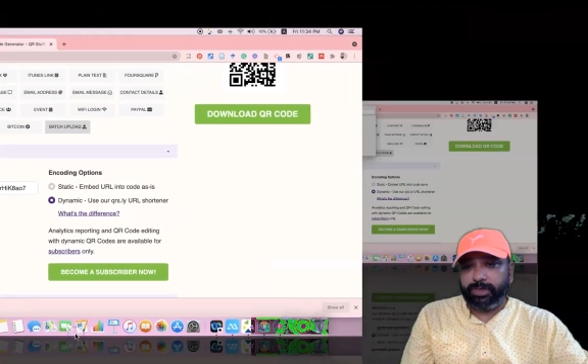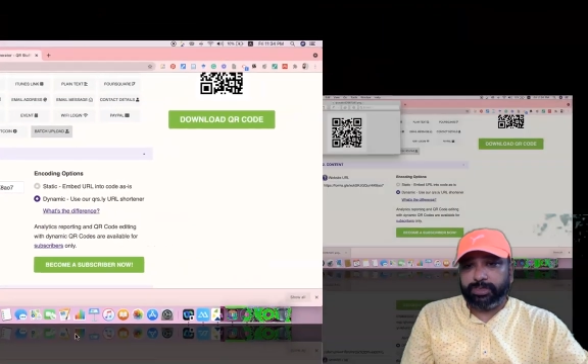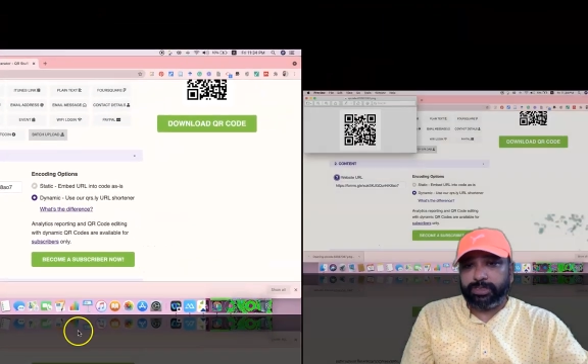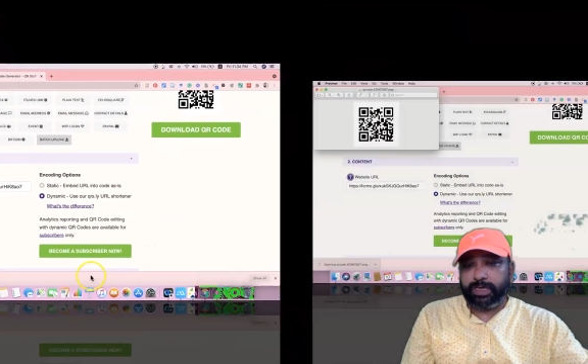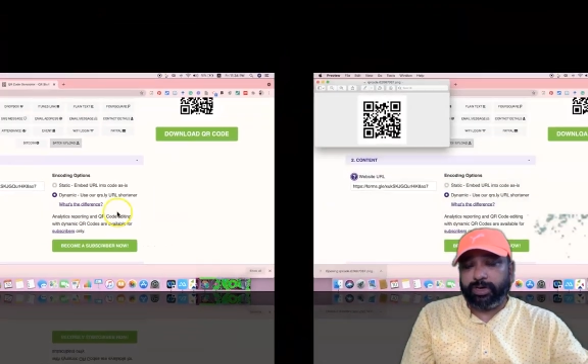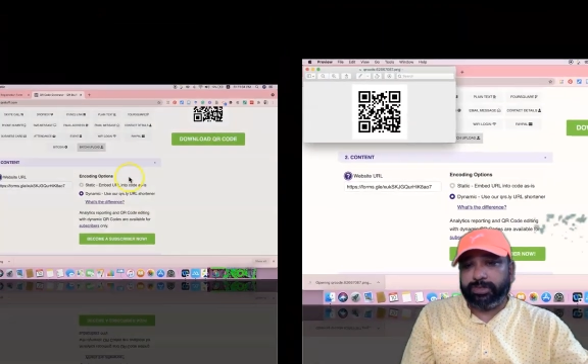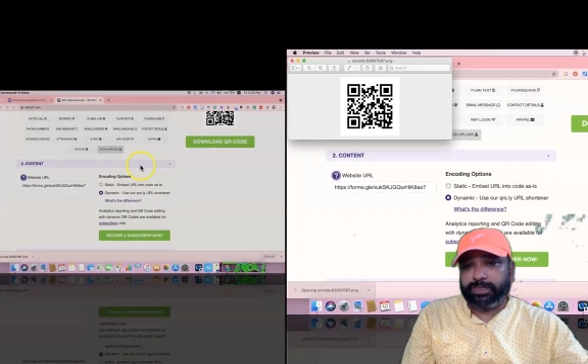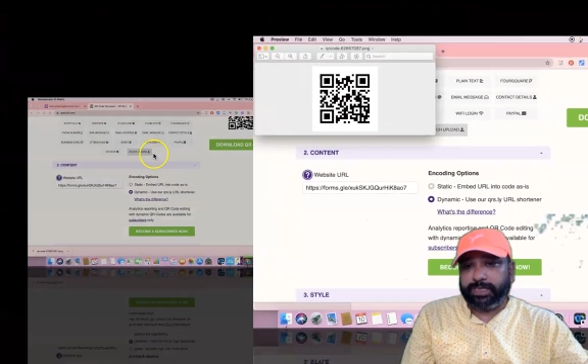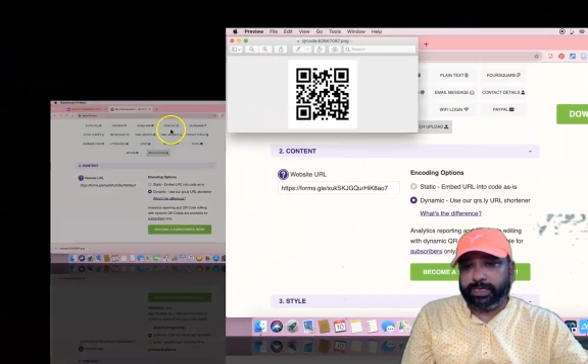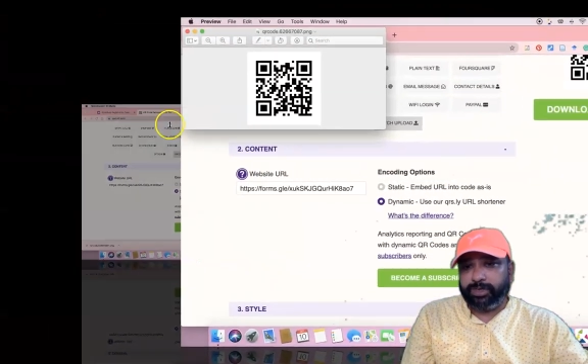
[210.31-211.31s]
So now this
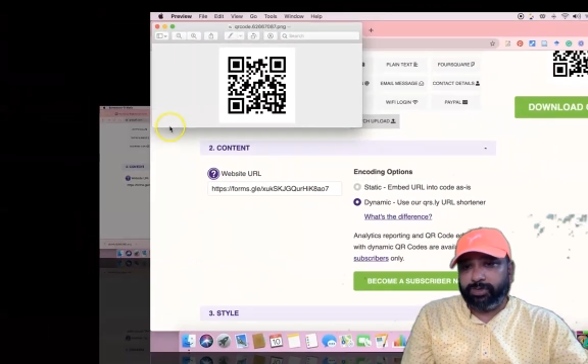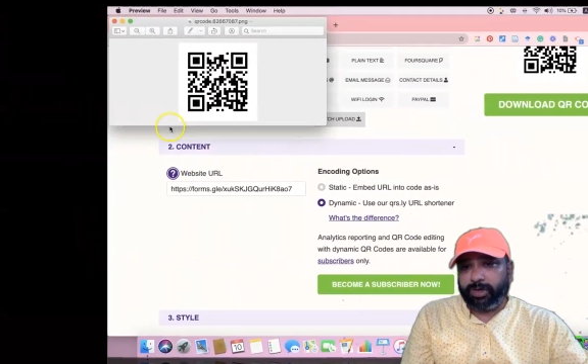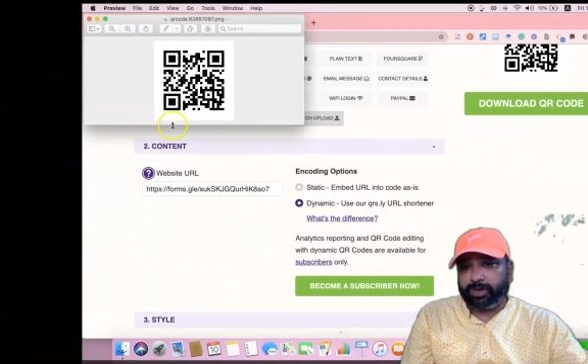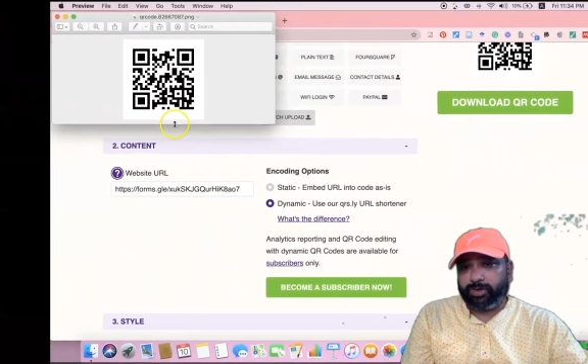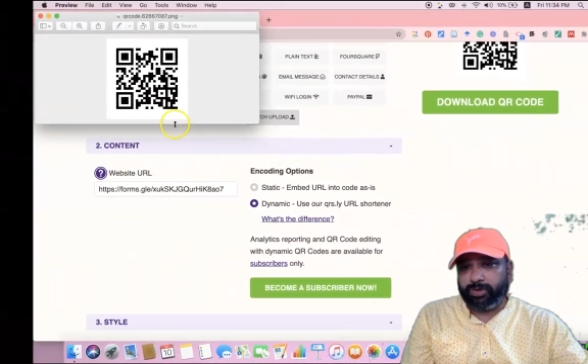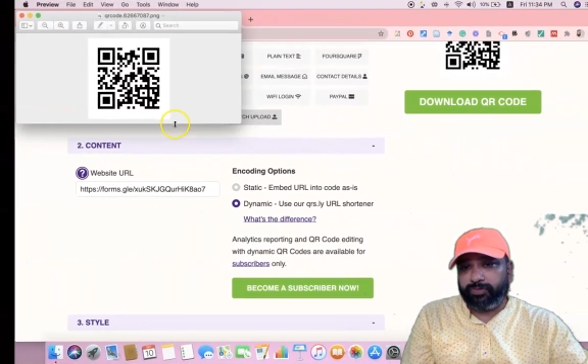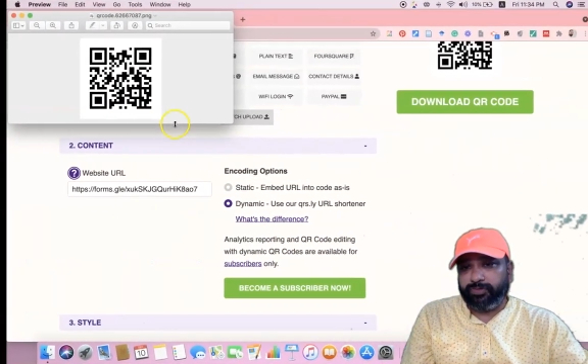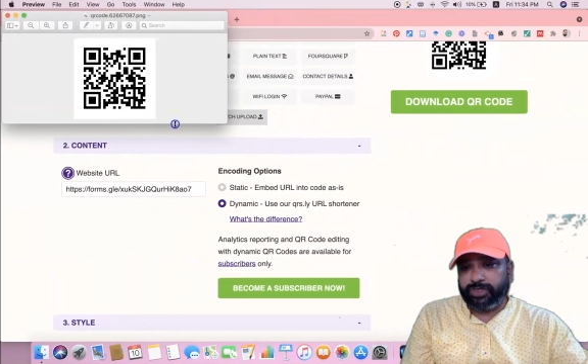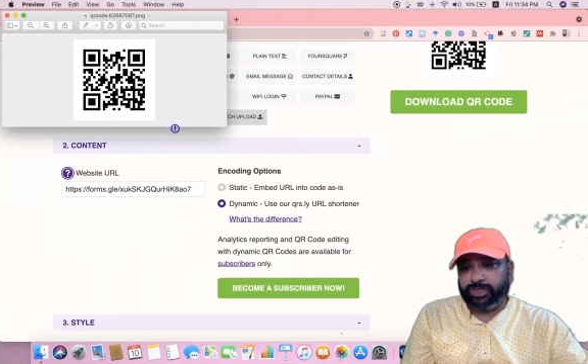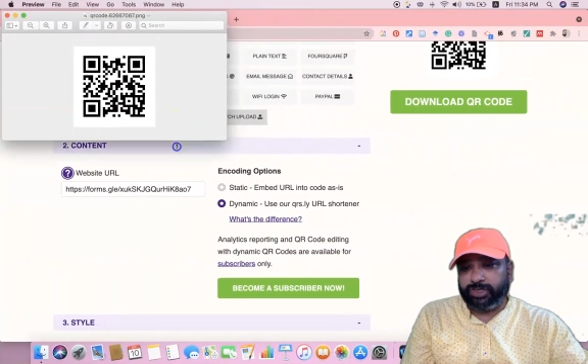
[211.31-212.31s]
is a QR code
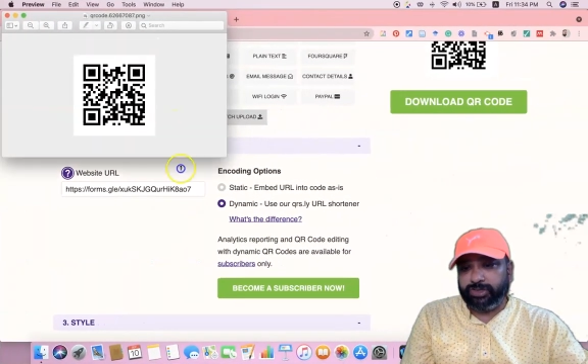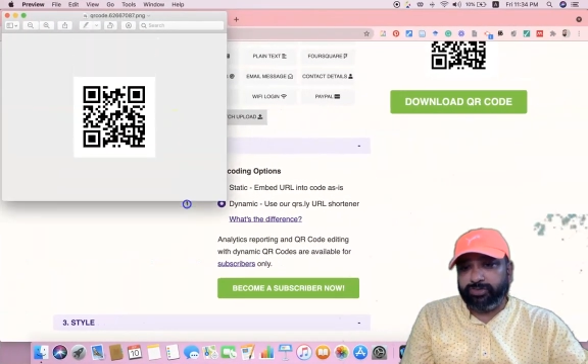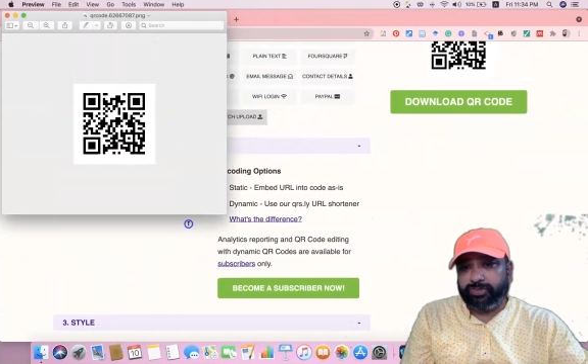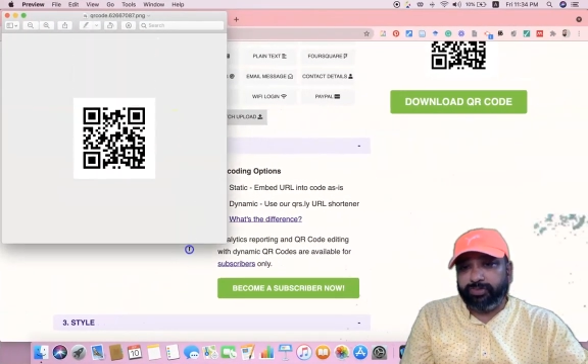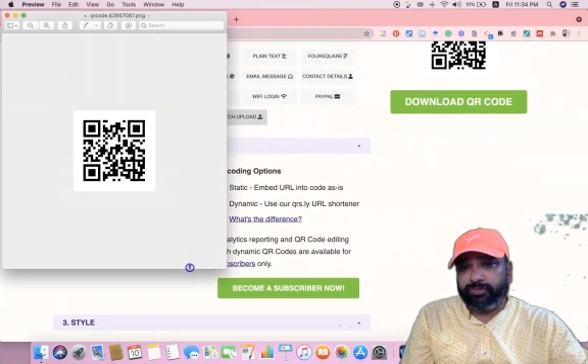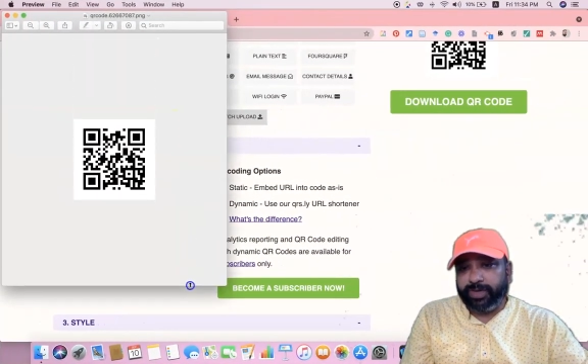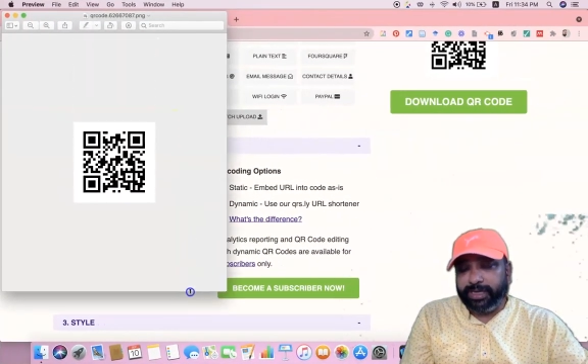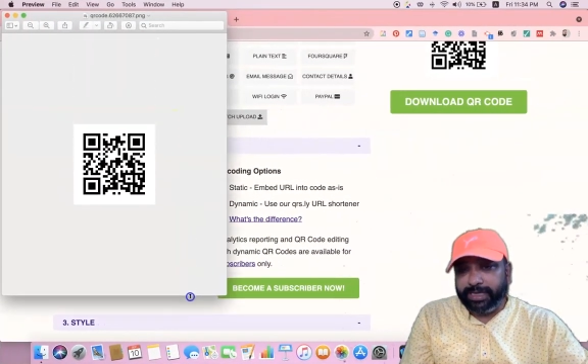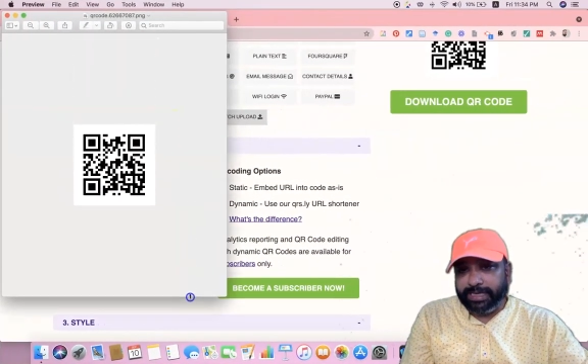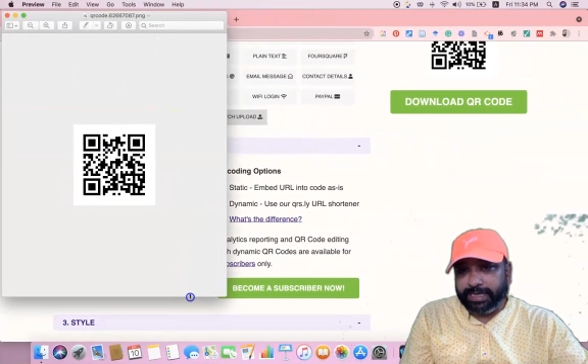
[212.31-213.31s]
which we